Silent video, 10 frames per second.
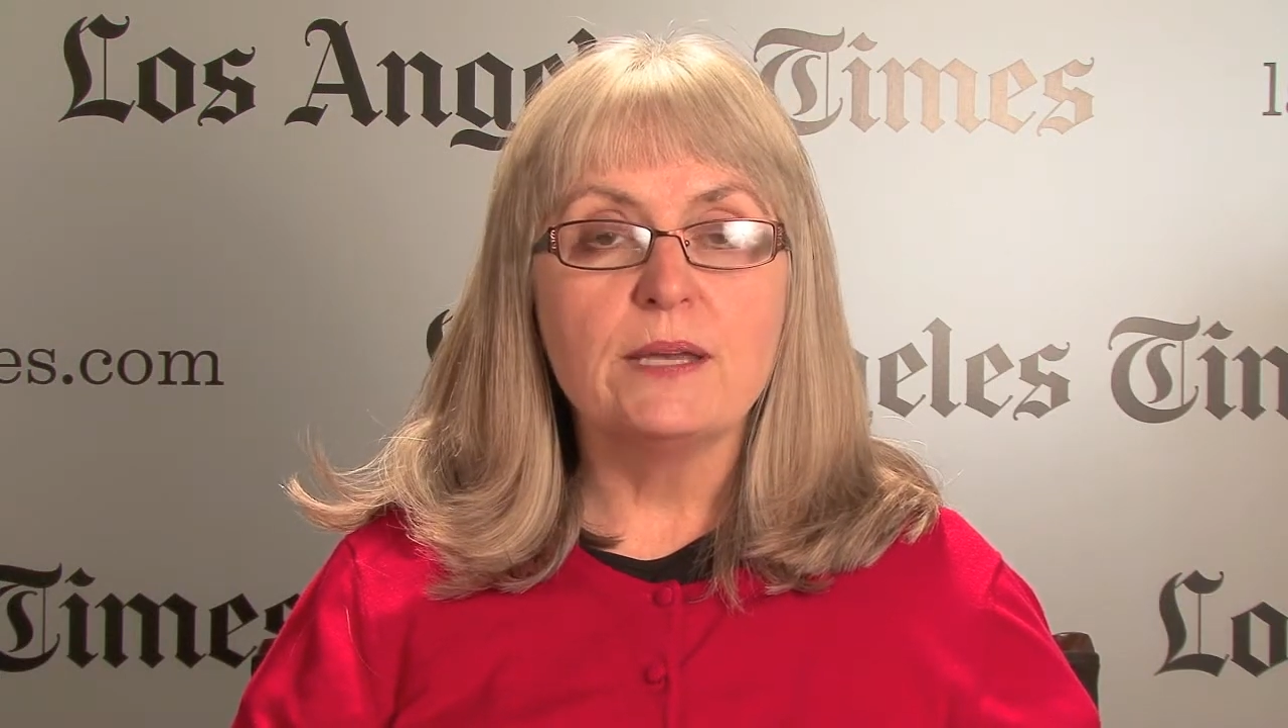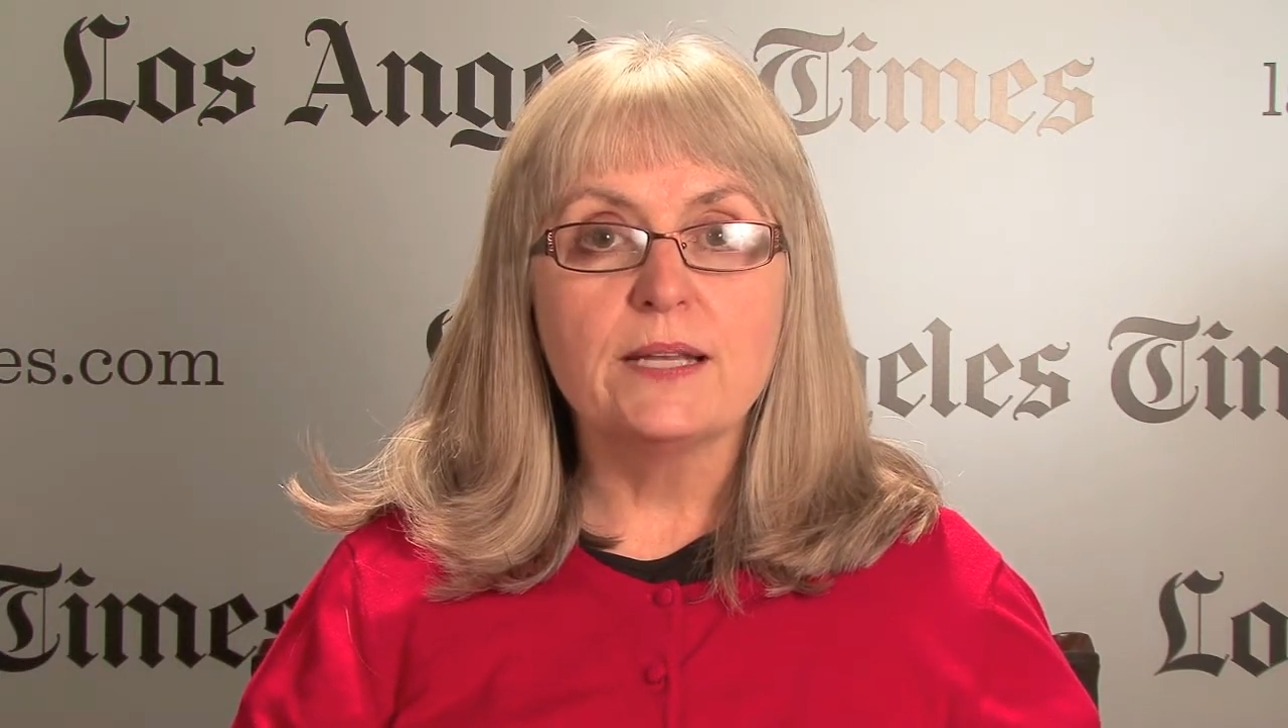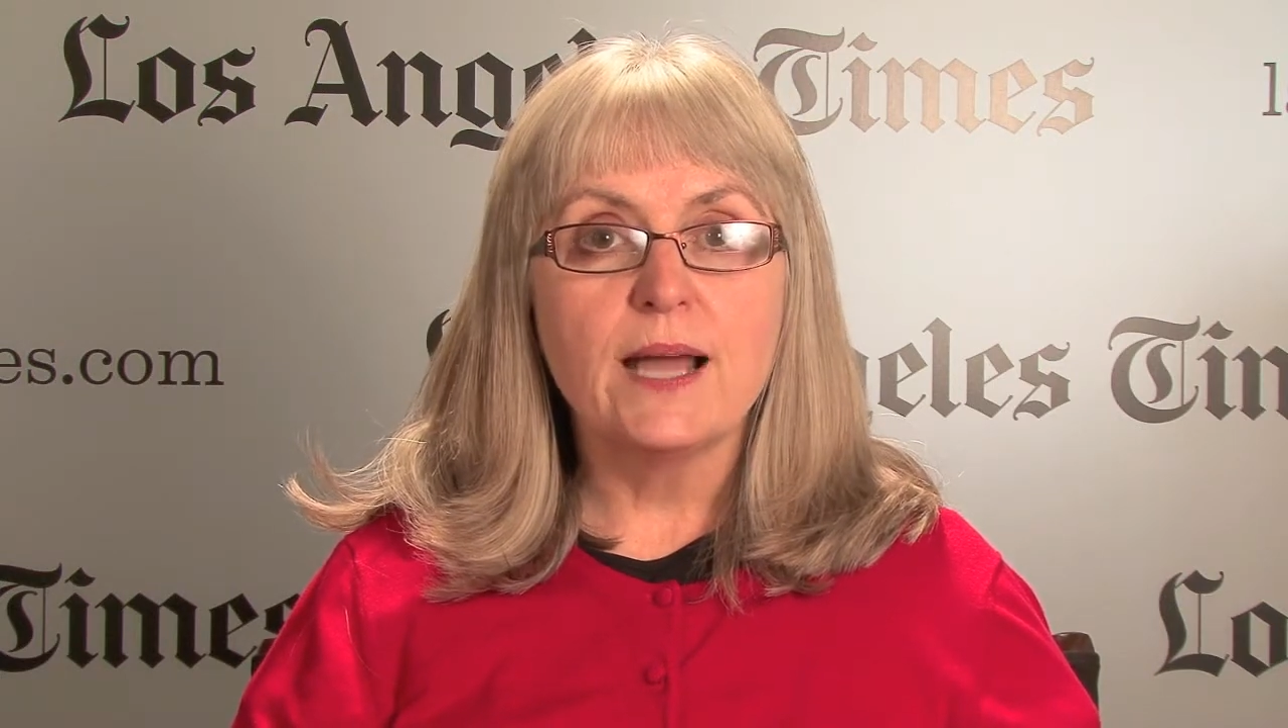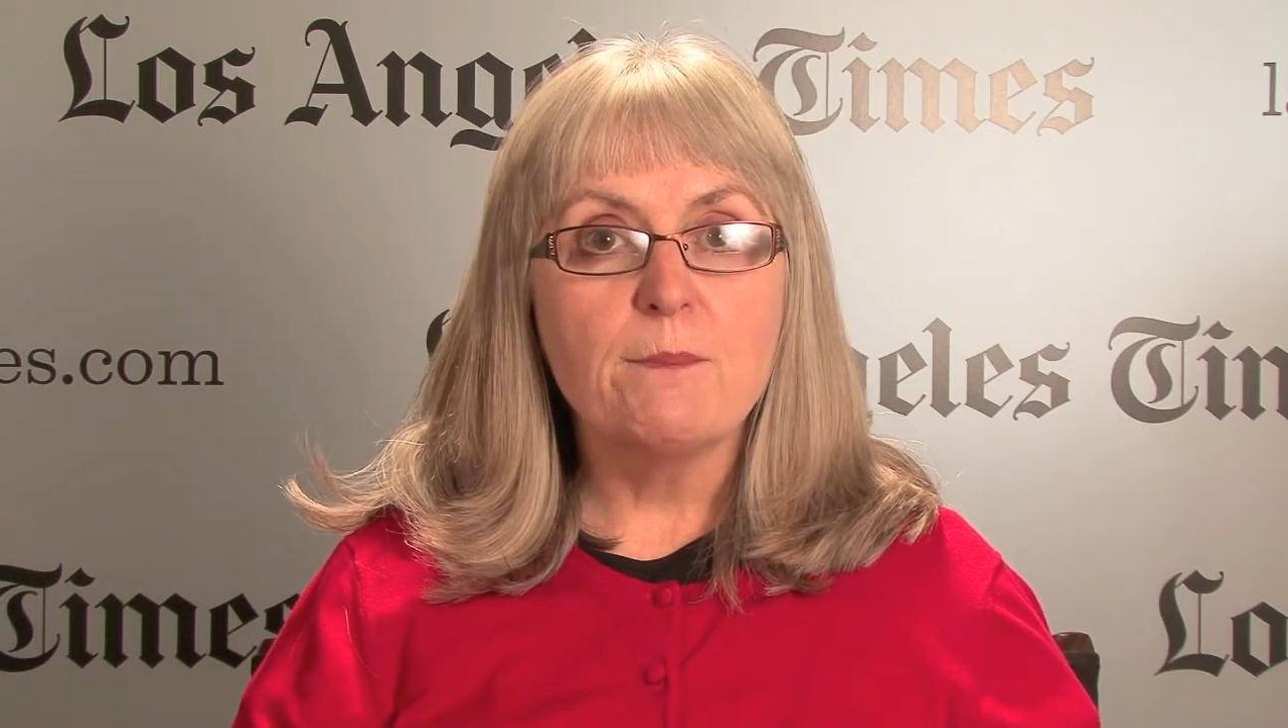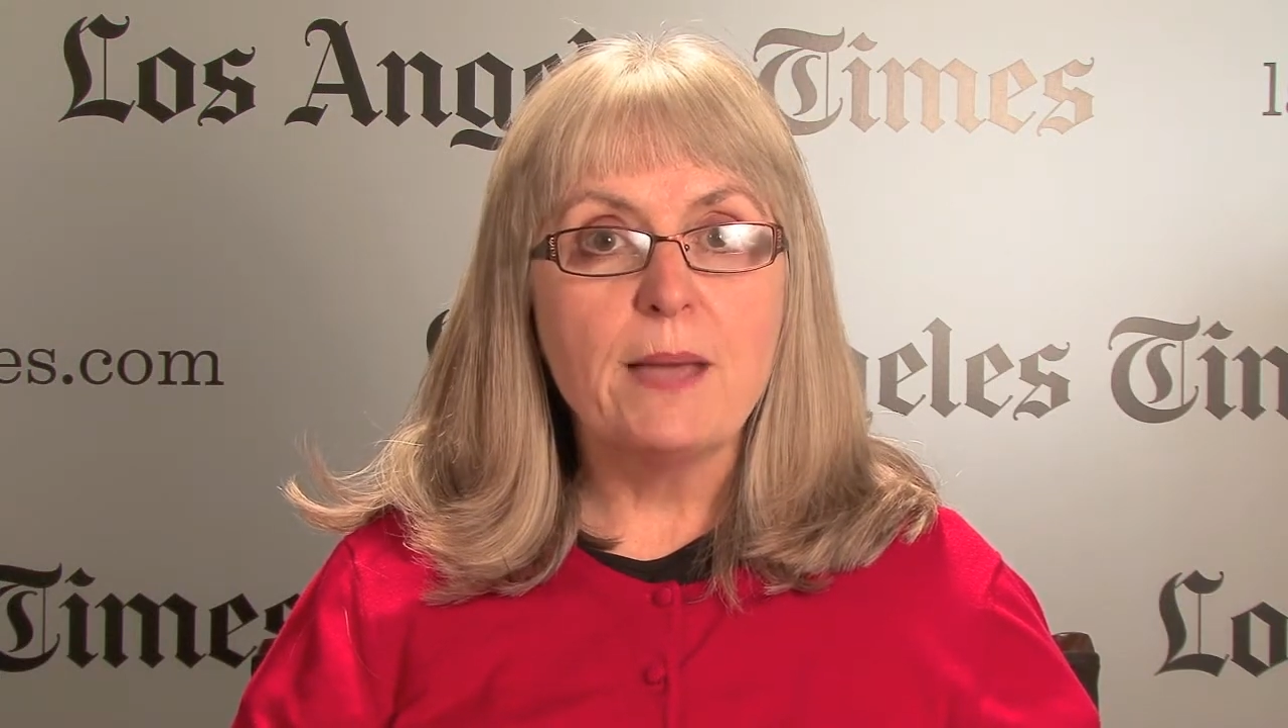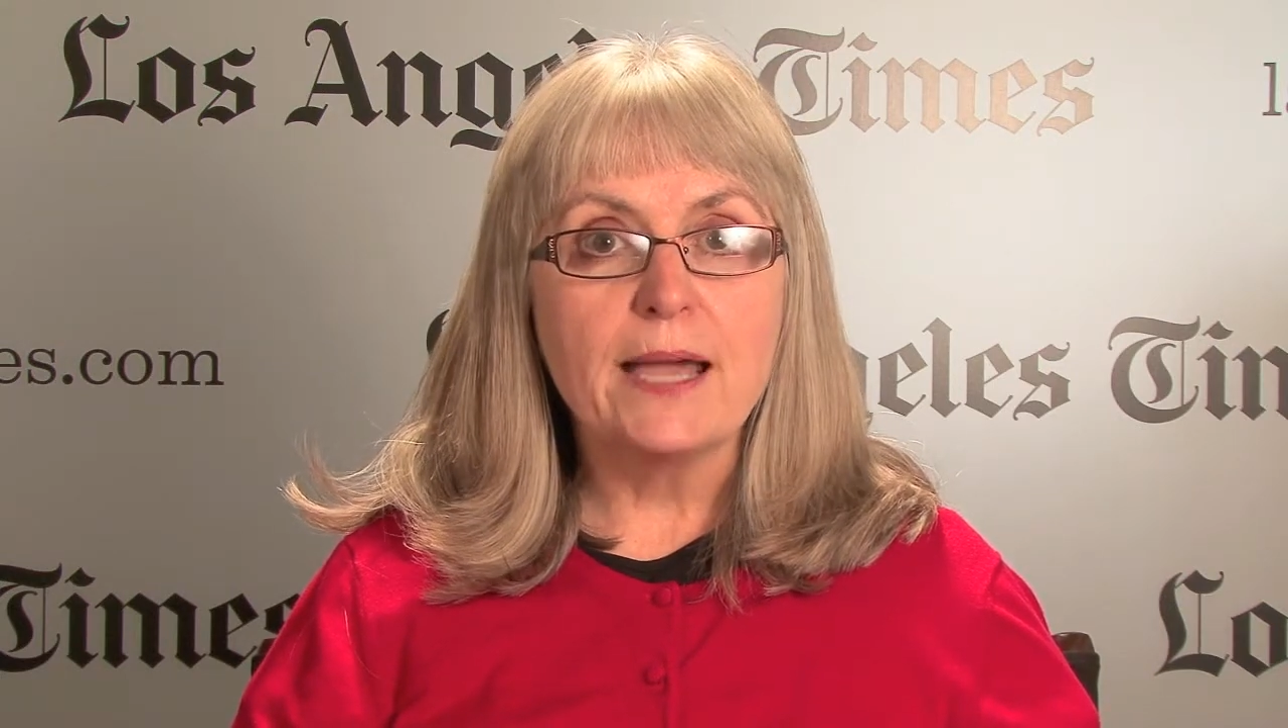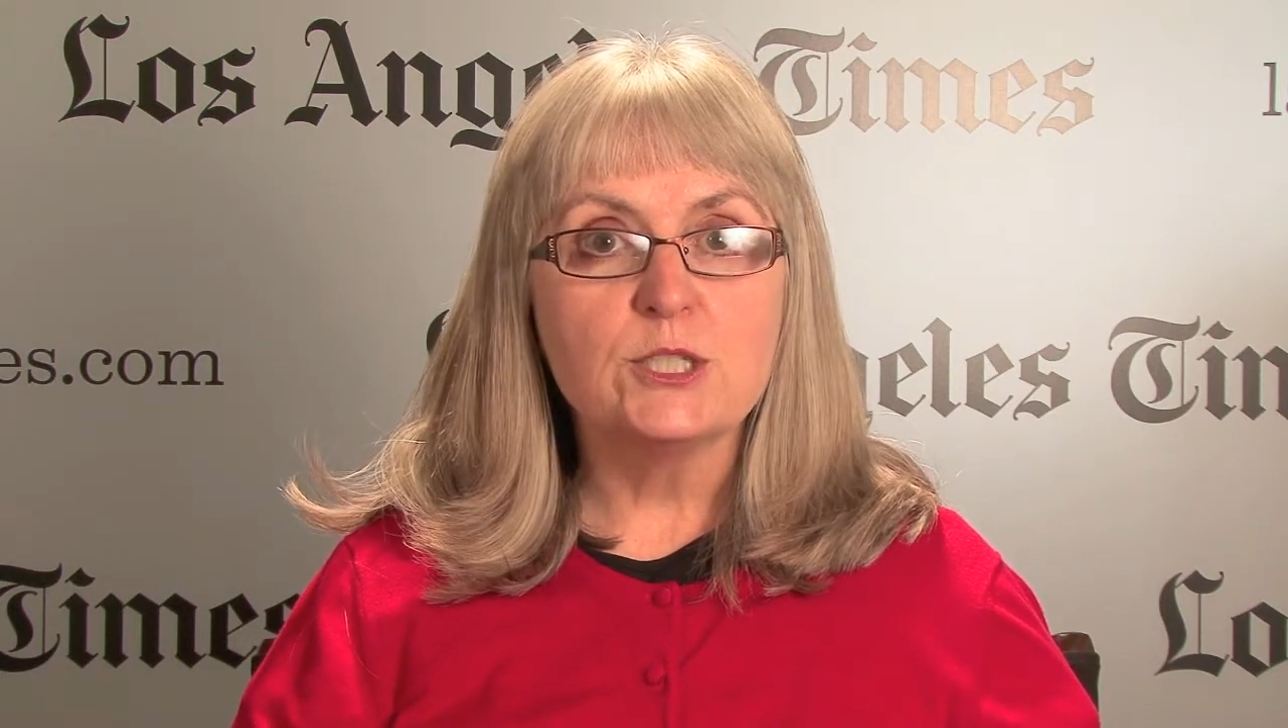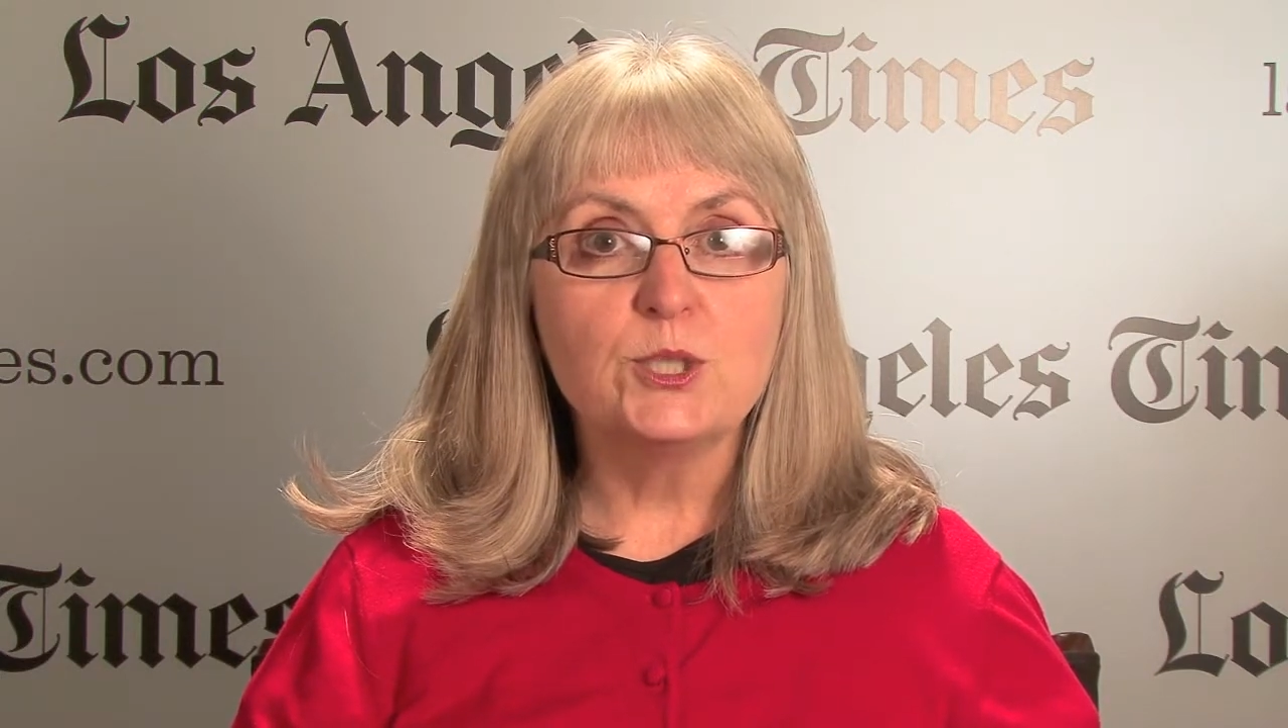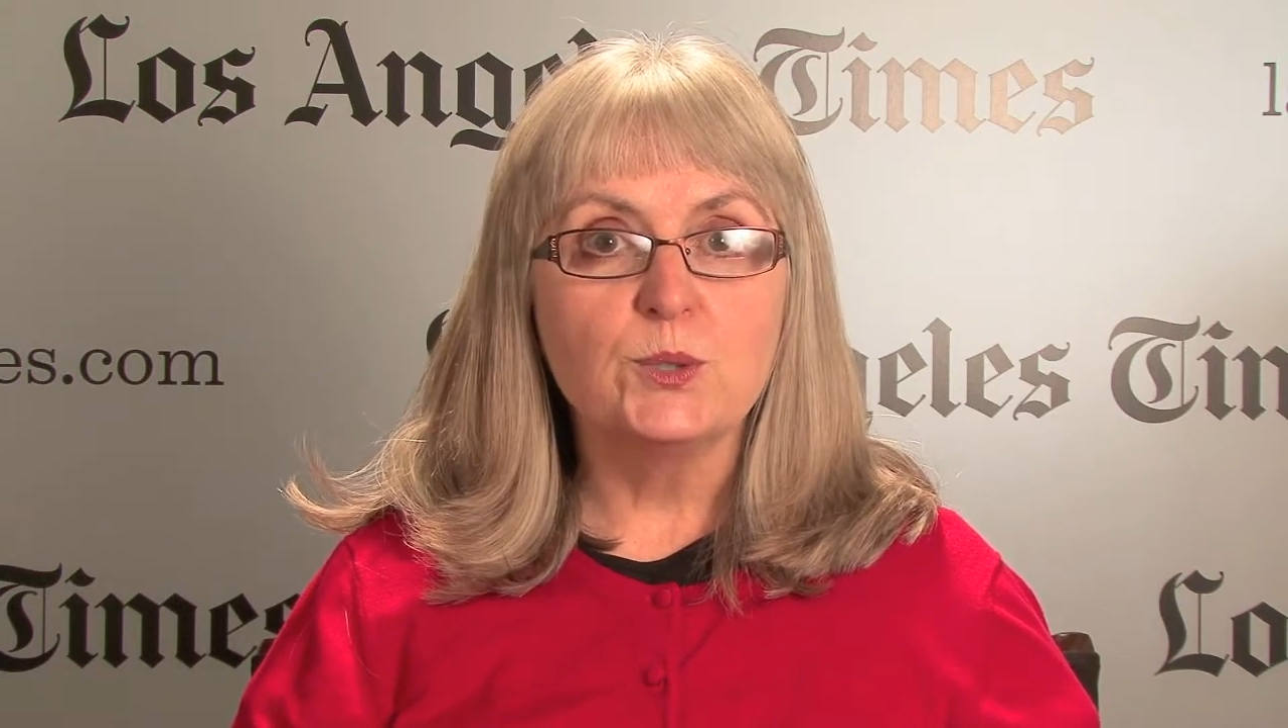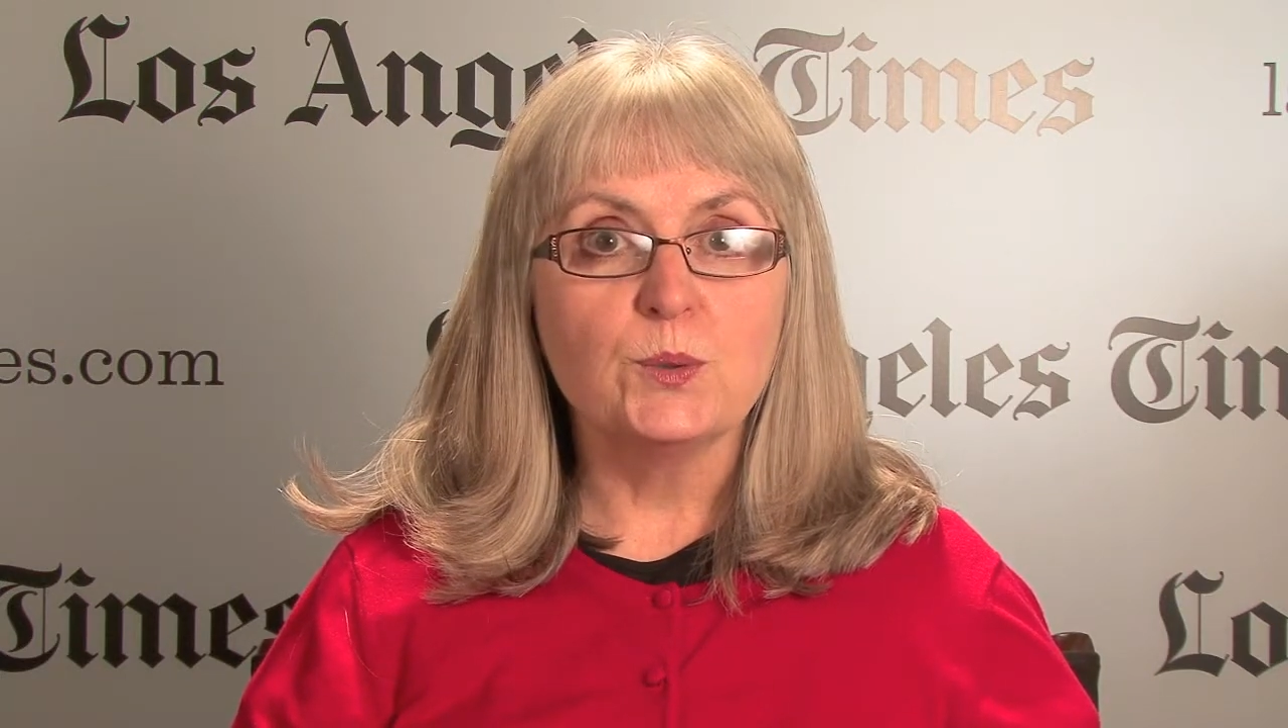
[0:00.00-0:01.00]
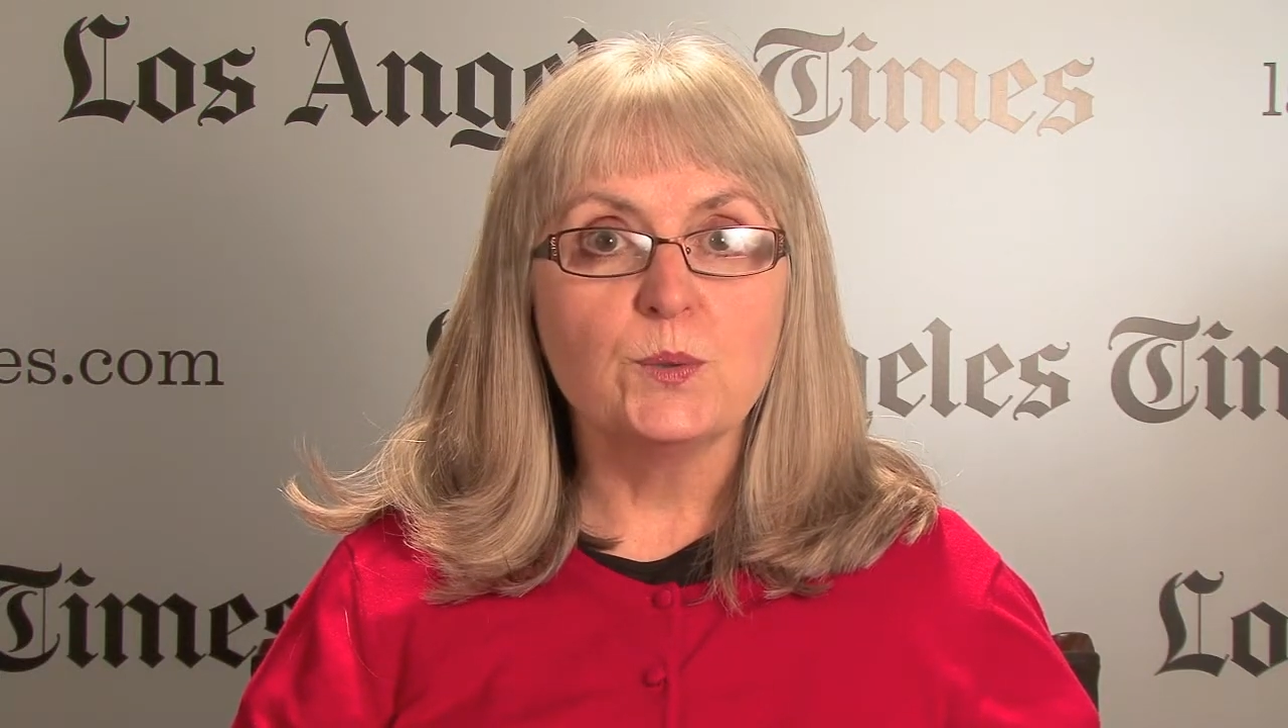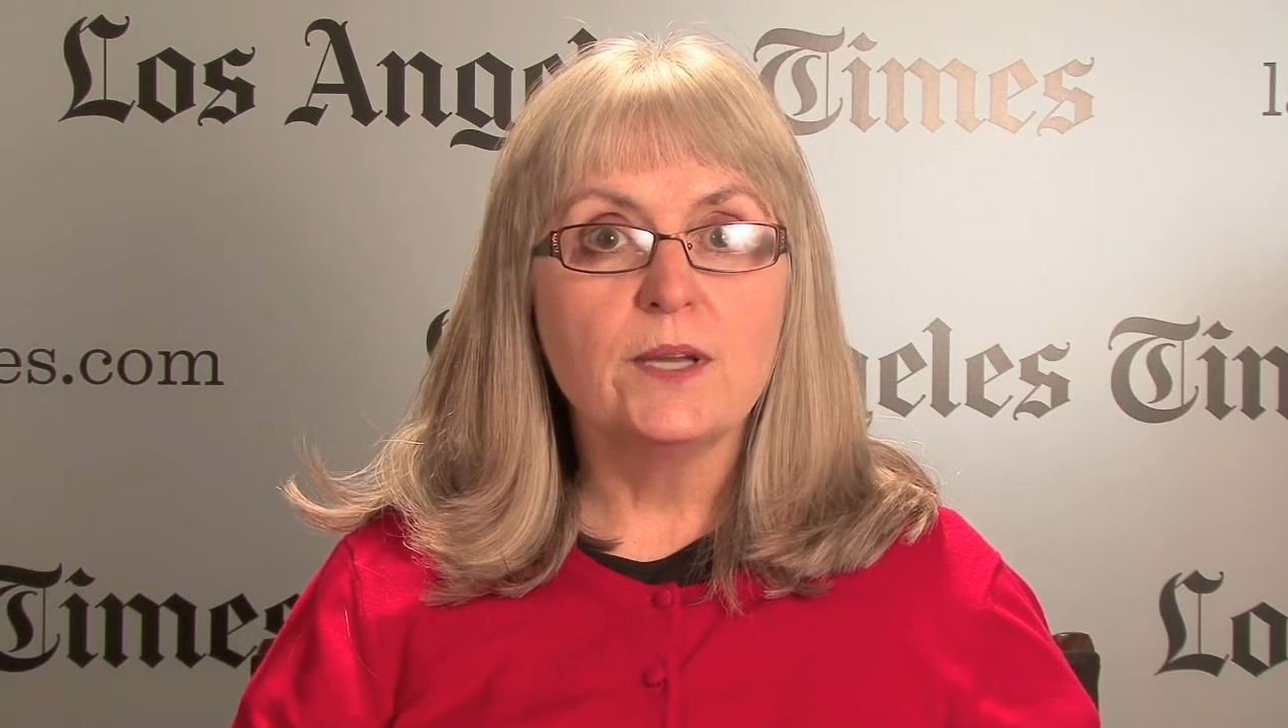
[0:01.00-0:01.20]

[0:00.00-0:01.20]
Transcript: a comeback too,